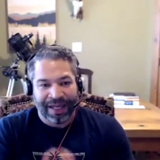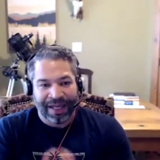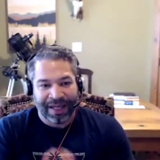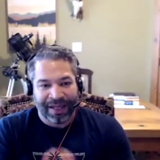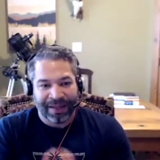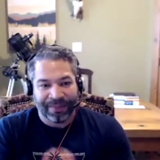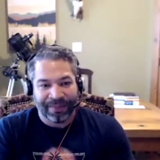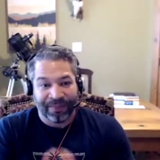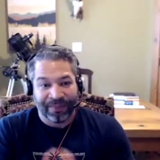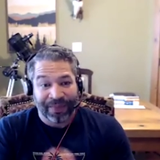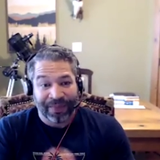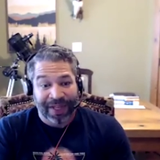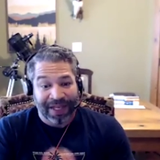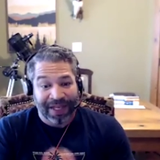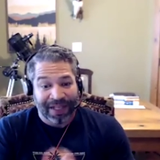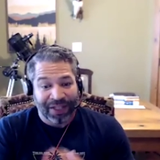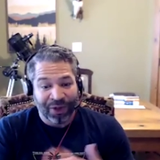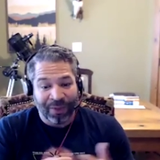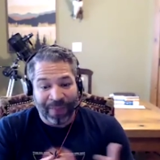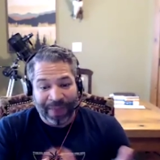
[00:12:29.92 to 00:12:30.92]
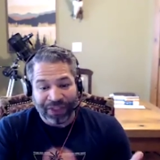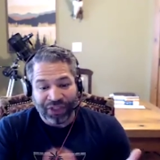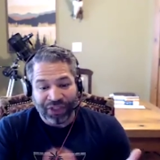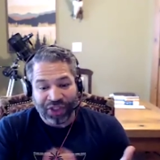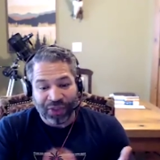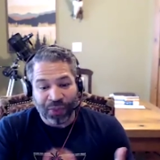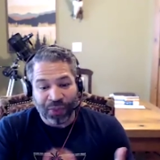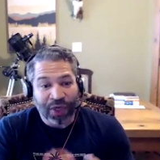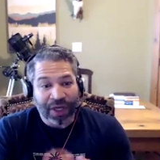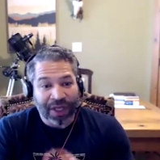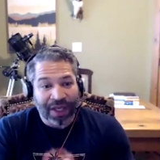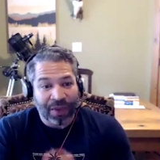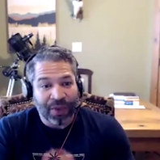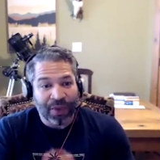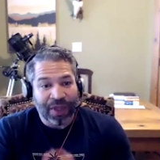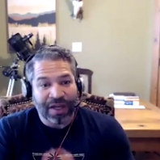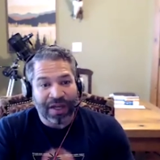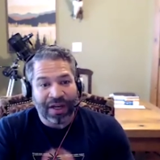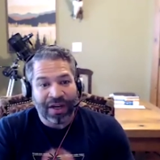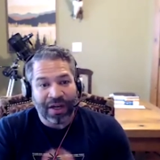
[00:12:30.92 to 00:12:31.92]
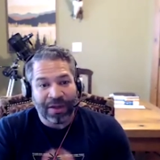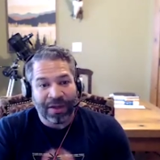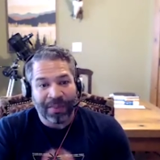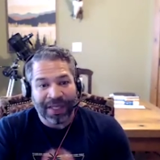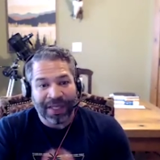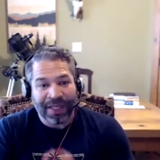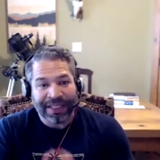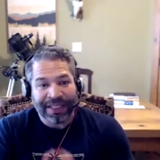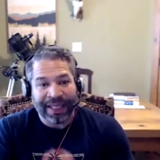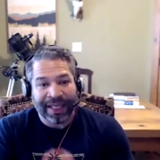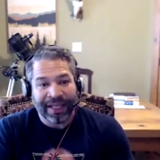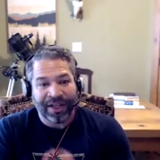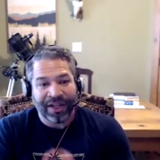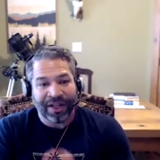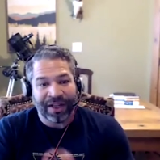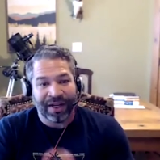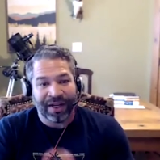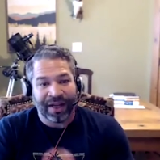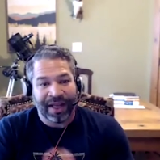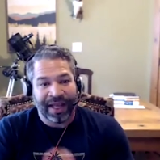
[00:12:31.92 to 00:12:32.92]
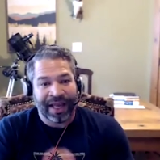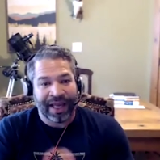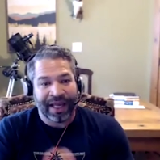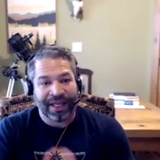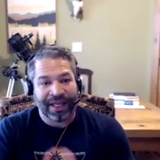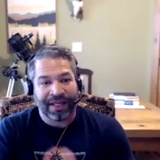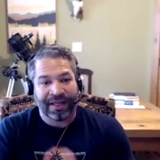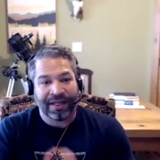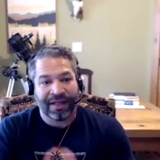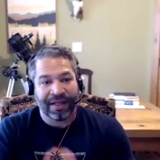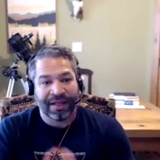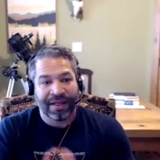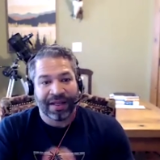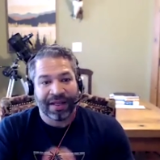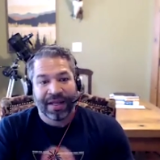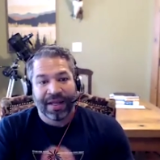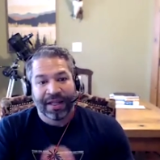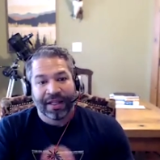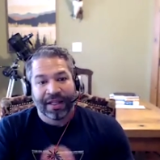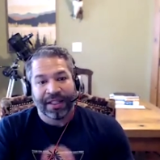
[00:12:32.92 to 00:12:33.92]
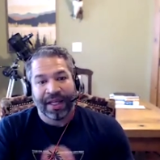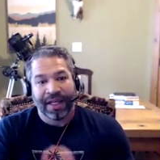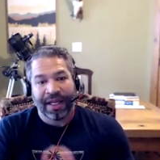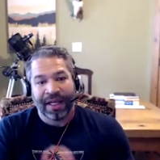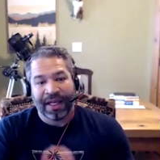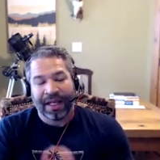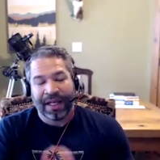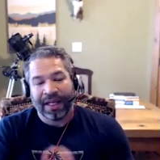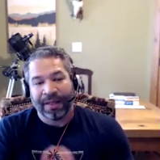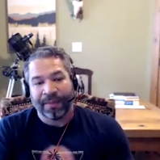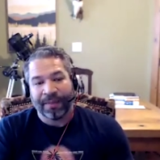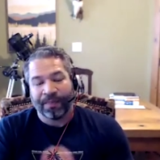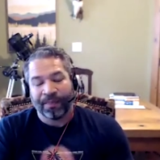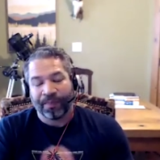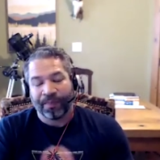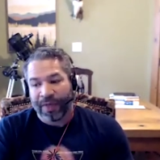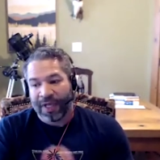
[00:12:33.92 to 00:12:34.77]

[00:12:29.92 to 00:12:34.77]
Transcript: Um, you mentioned working with a hard money lender and um,